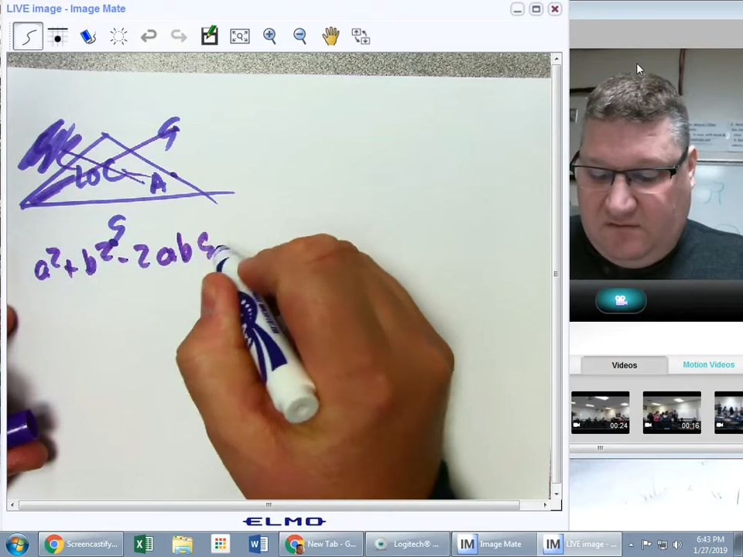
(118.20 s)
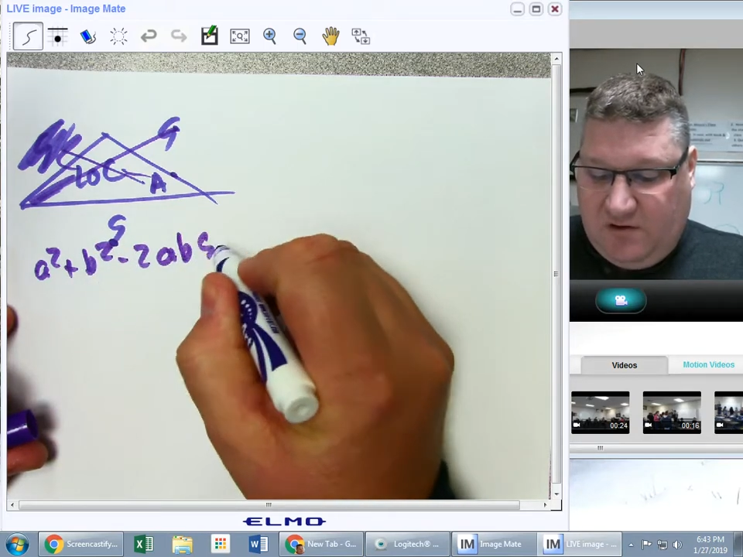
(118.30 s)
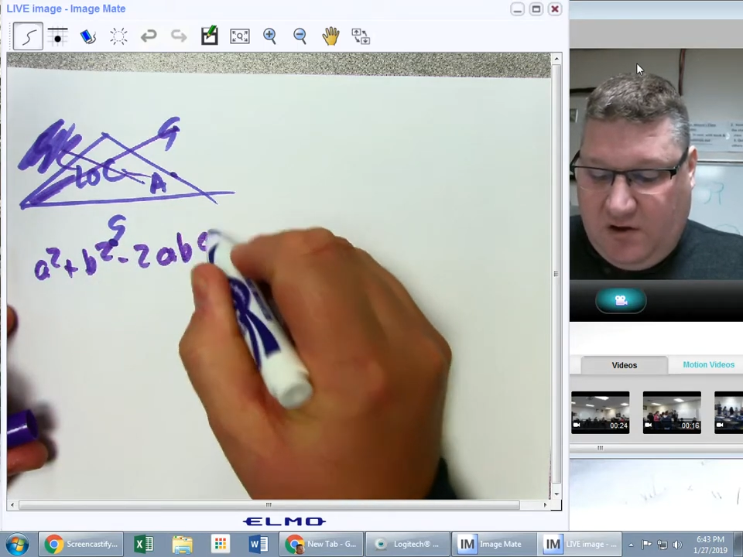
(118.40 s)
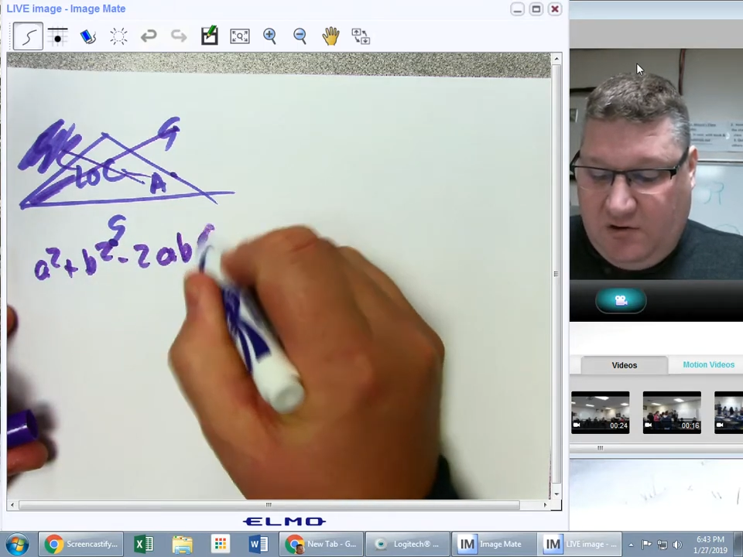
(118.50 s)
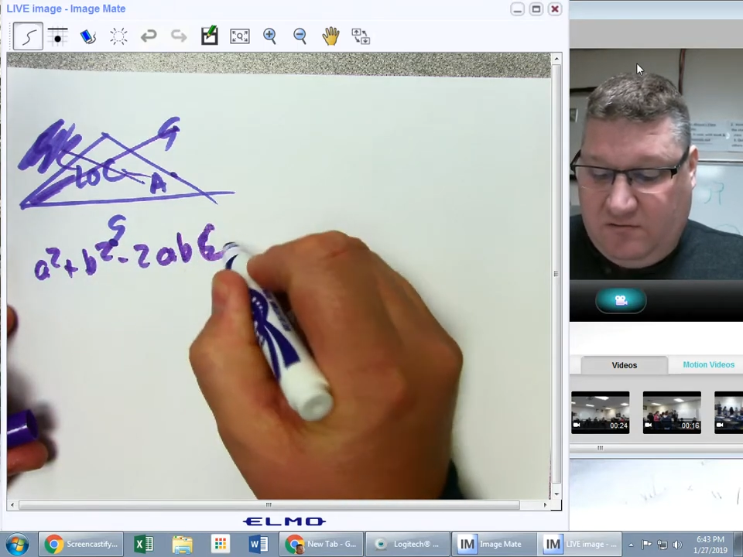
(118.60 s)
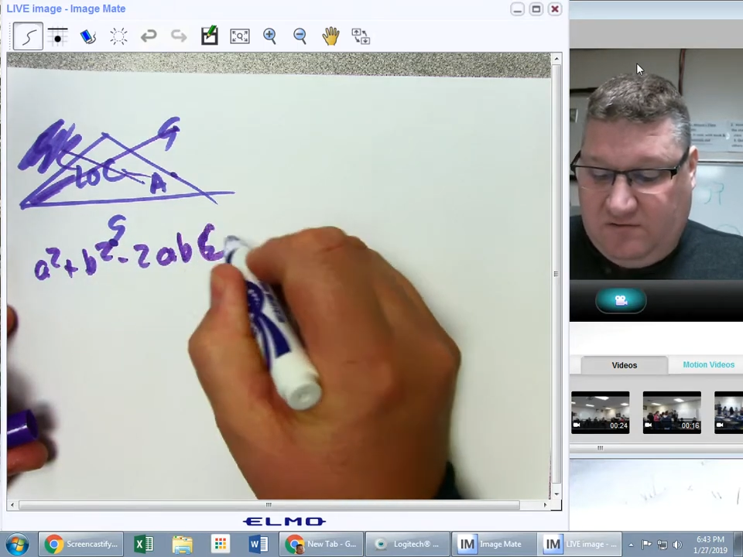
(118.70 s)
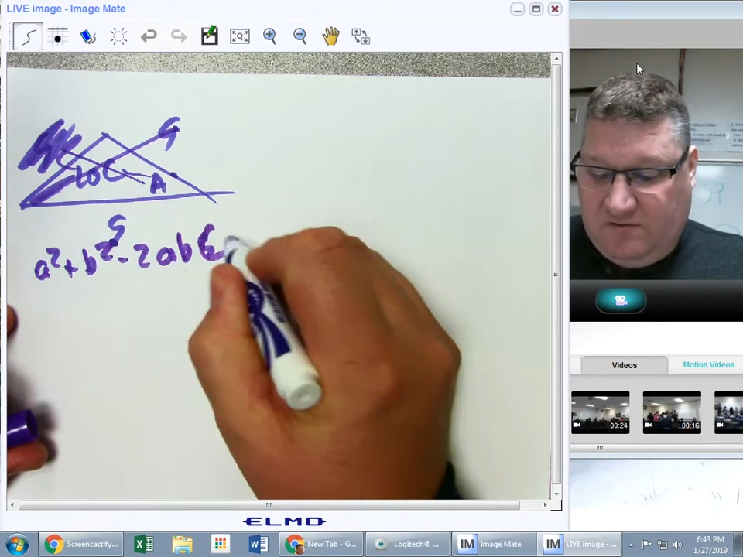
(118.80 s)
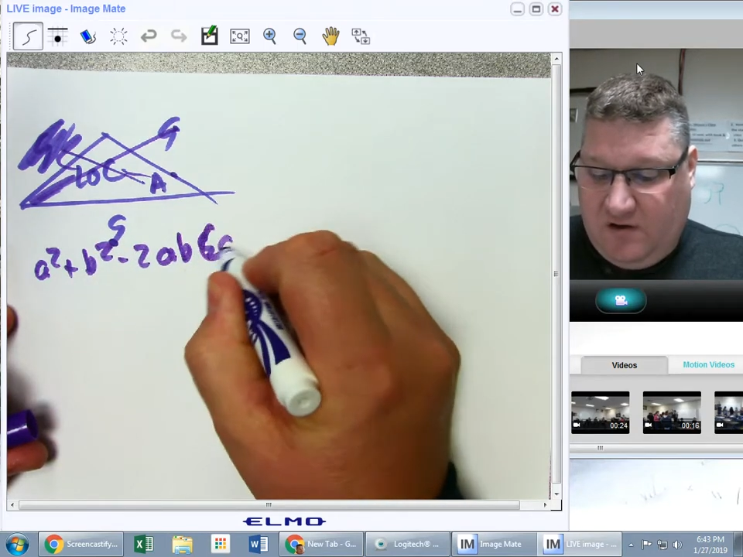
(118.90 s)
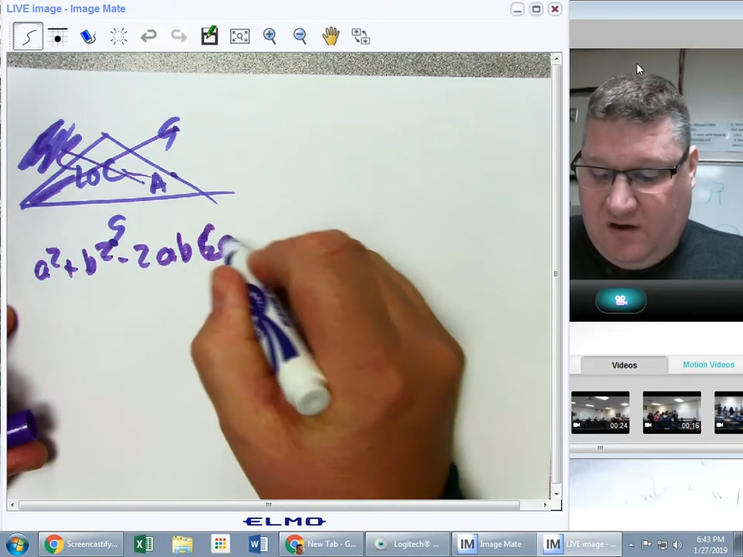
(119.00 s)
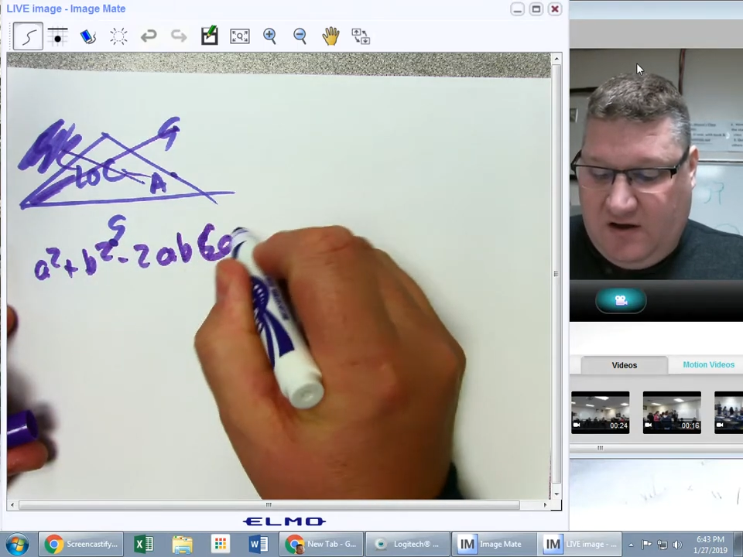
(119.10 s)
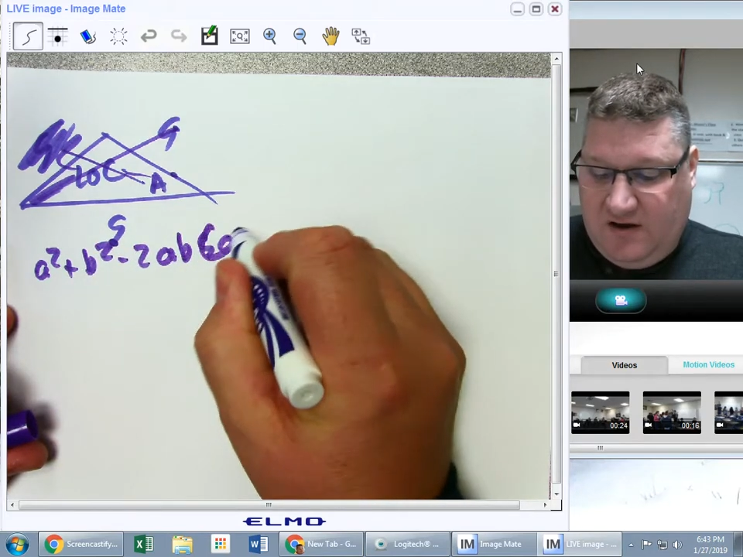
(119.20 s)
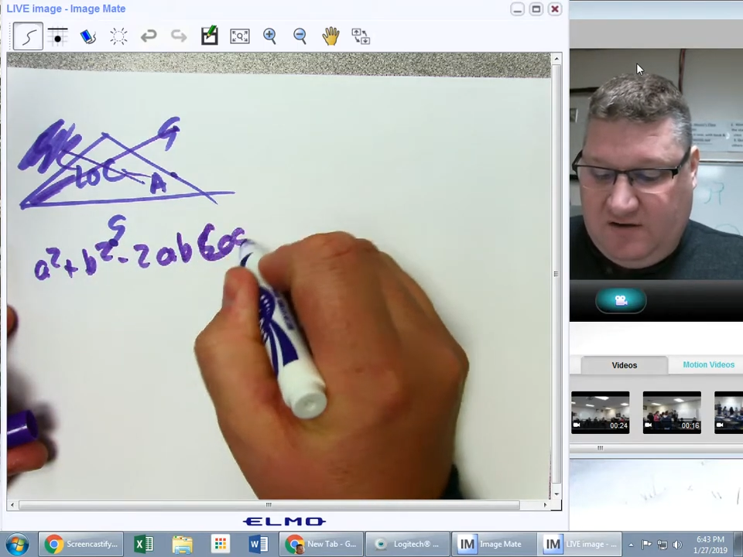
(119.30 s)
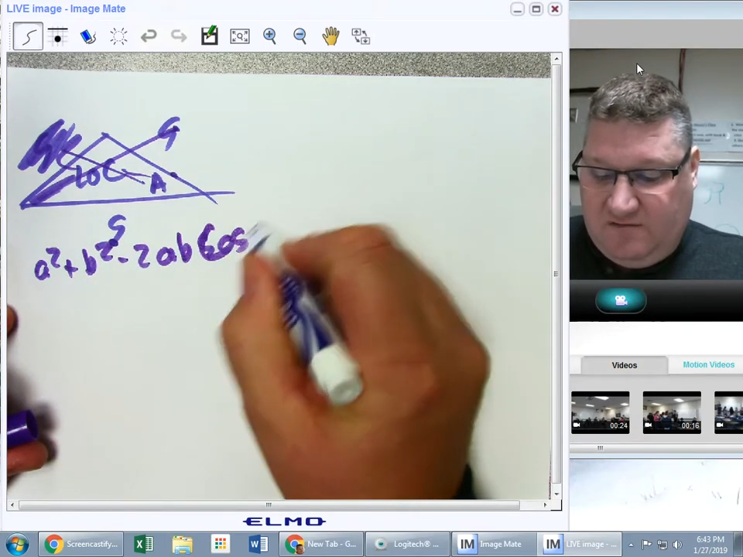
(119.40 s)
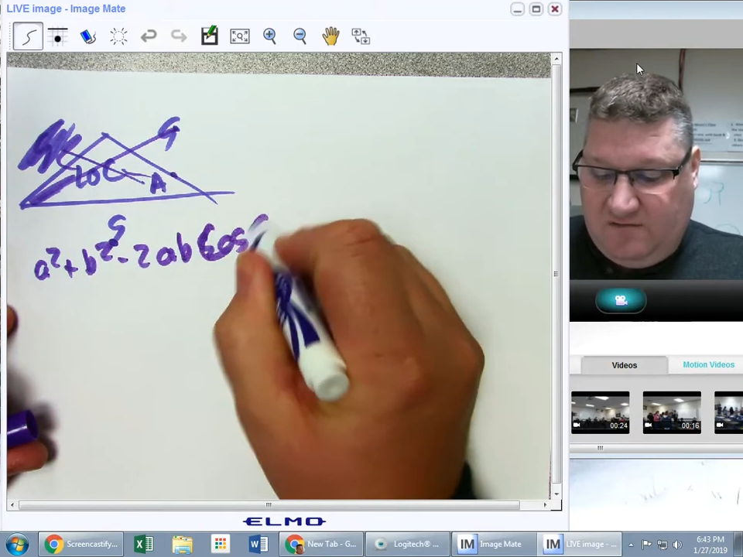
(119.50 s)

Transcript: cosine